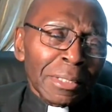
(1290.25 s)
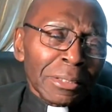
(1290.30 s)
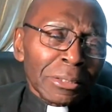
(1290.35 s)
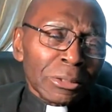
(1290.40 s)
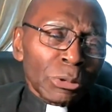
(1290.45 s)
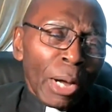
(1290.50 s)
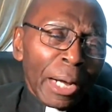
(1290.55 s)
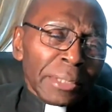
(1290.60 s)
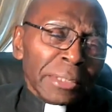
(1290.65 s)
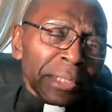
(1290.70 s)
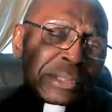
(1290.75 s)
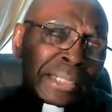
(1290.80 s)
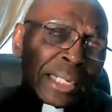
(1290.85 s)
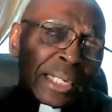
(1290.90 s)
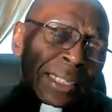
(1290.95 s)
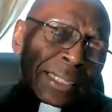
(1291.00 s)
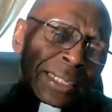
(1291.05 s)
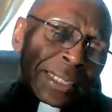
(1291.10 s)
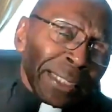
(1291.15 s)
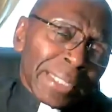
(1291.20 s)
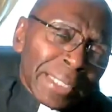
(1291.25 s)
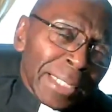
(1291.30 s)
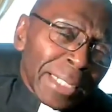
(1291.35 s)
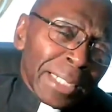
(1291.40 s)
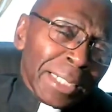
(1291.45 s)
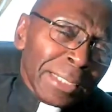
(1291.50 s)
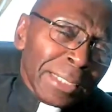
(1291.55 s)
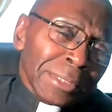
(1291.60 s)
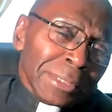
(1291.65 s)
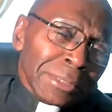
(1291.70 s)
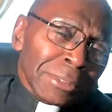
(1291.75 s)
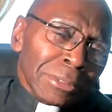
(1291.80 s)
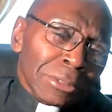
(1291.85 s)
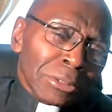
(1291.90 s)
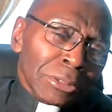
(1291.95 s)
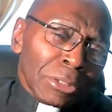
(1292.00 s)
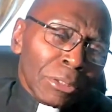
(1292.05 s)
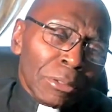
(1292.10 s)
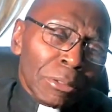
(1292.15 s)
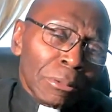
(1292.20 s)
You had to take heed
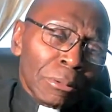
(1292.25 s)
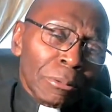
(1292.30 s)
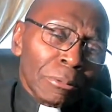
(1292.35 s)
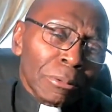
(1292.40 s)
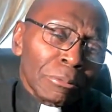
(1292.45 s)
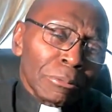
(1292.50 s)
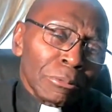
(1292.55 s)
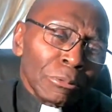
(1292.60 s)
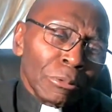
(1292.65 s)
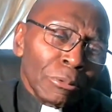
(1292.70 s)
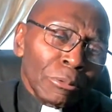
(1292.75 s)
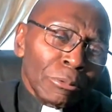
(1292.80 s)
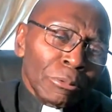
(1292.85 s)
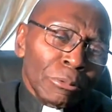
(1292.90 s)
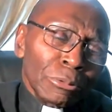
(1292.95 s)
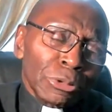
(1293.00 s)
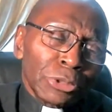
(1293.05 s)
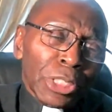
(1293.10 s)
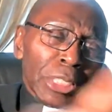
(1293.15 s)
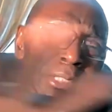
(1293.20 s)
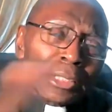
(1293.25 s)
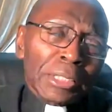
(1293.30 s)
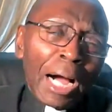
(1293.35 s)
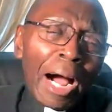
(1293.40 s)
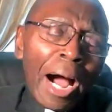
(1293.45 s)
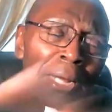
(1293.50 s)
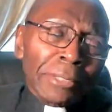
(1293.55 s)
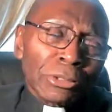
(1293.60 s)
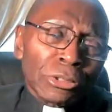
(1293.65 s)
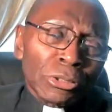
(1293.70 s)
to see, God